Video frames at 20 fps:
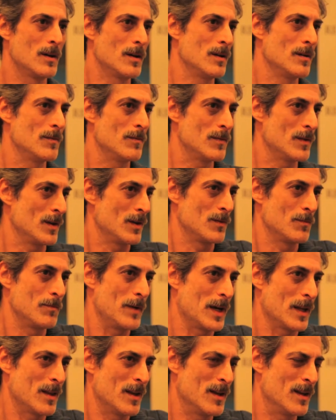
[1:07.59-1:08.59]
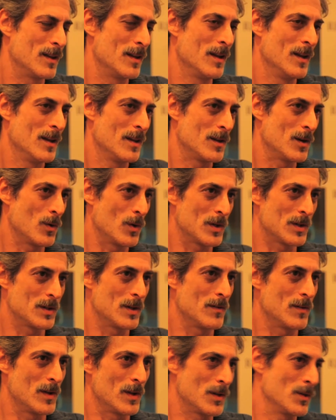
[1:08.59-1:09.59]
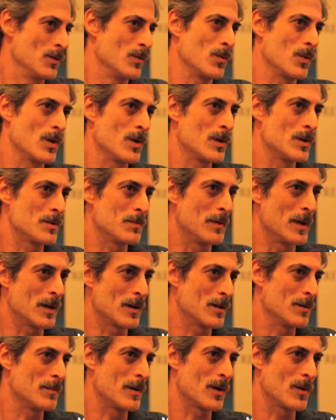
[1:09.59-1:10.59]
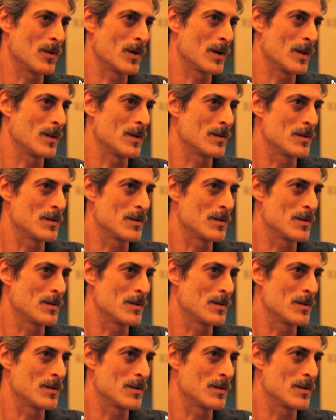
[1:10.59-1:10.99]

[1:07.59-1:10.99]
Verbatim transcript: you know, back then there wasn't even the words medical marijuana.